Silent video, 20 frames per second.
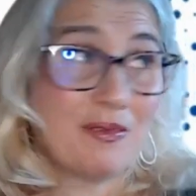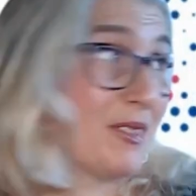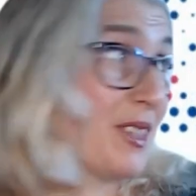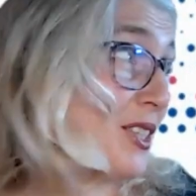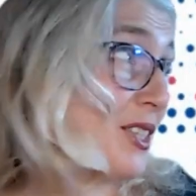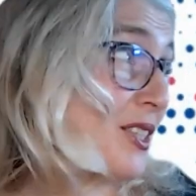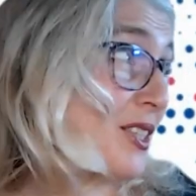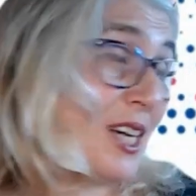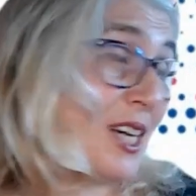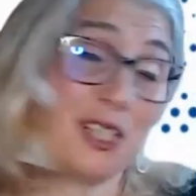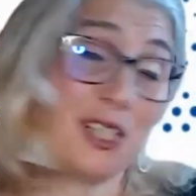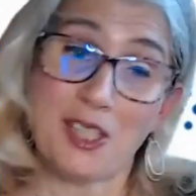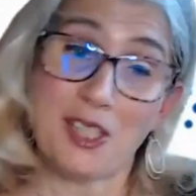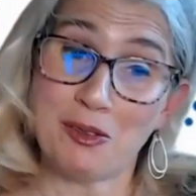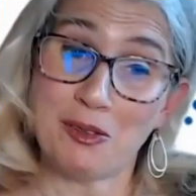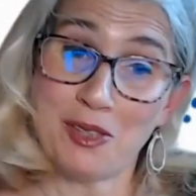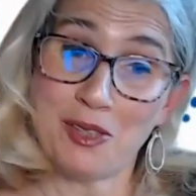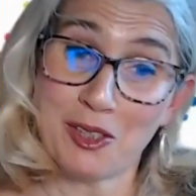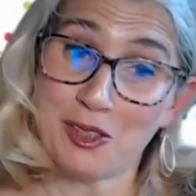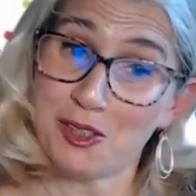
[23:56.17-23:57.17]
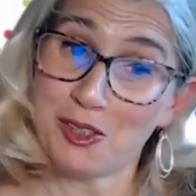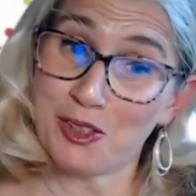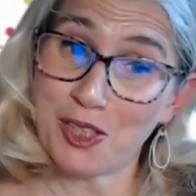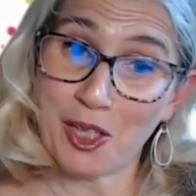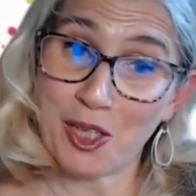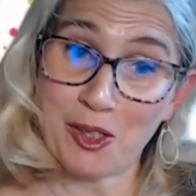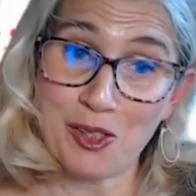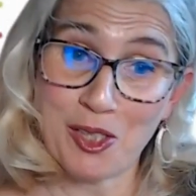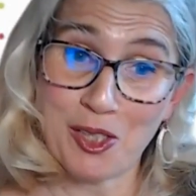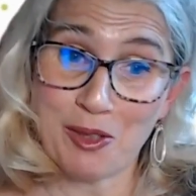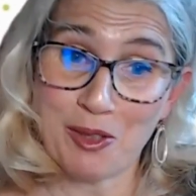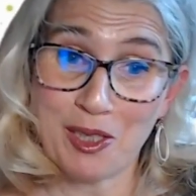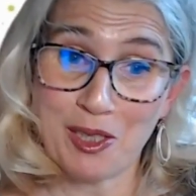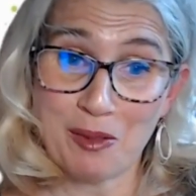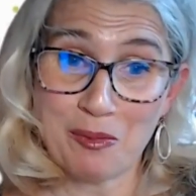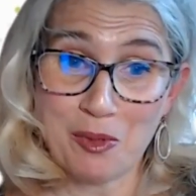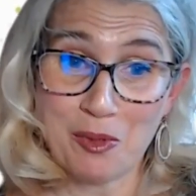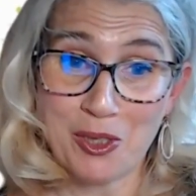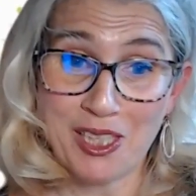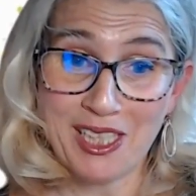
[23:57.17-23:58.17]
The sun is out there today, although in the
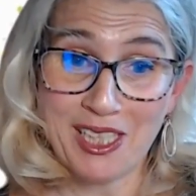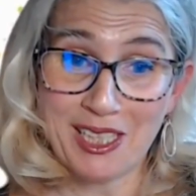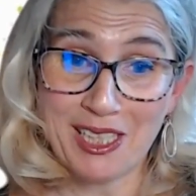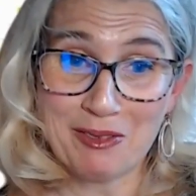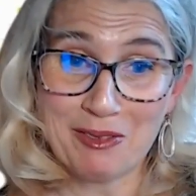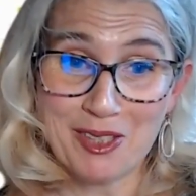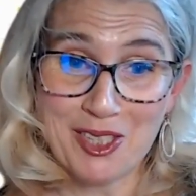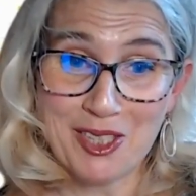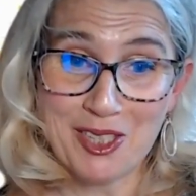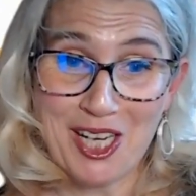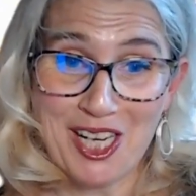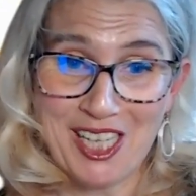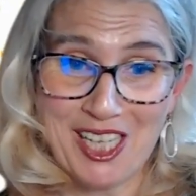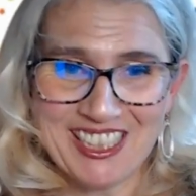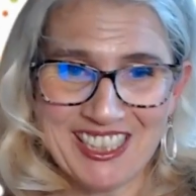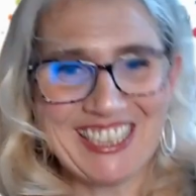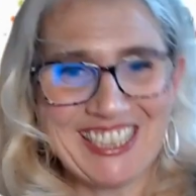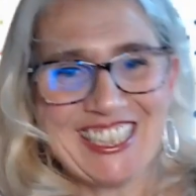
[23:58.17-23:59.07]
morning it was not.